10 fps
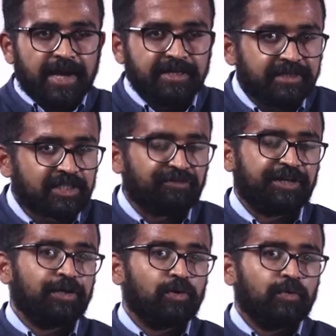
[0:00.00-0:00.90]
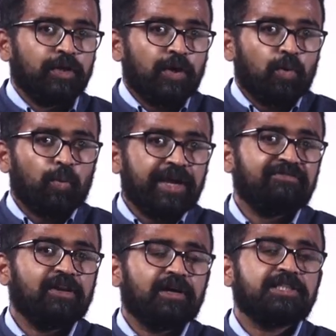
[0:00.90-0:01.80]
In this video, we
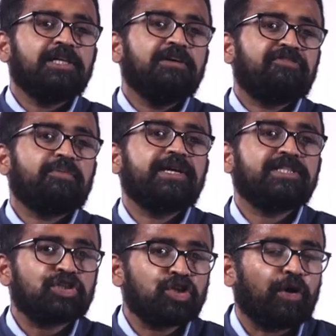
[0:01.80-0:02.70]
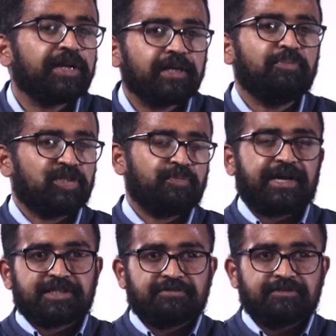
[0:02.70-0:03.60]
have learnt from a historical
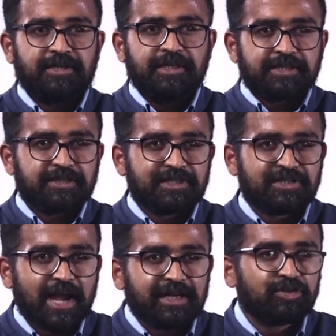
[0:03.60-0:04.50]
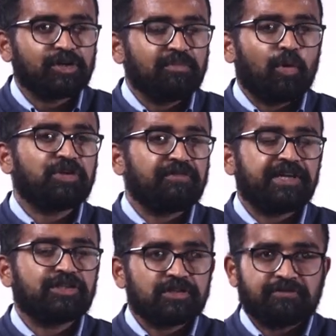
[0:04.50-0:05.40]
perspective the central
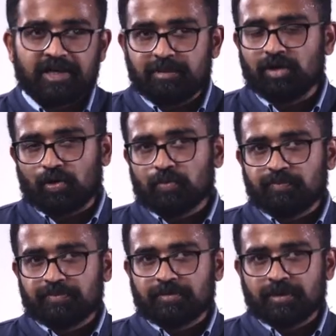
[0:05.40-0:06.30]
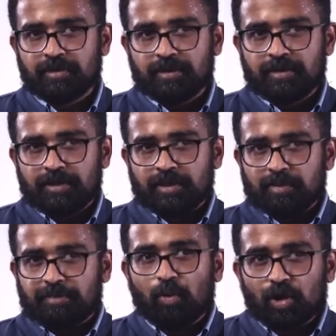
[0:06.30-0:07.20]
motivations of labor law.
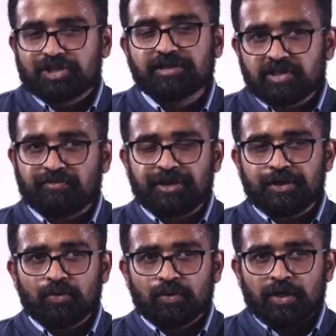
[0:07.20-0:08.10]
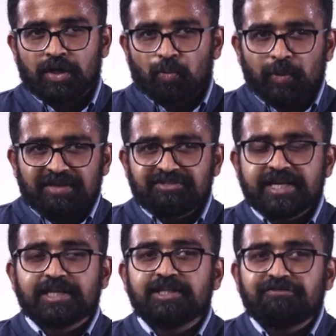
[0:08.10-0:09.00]
By watching this video, we have
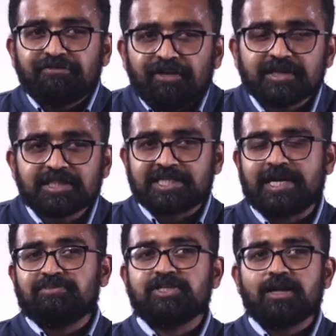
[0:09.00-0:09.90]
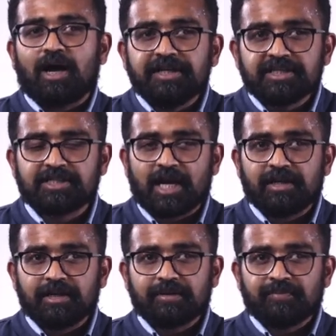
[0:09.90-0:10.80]
taken the first steps in
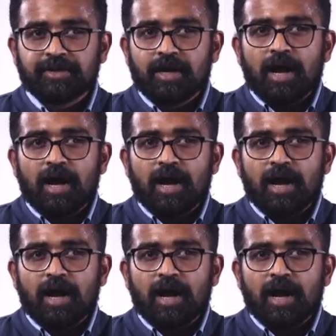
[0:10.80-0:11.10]
understanding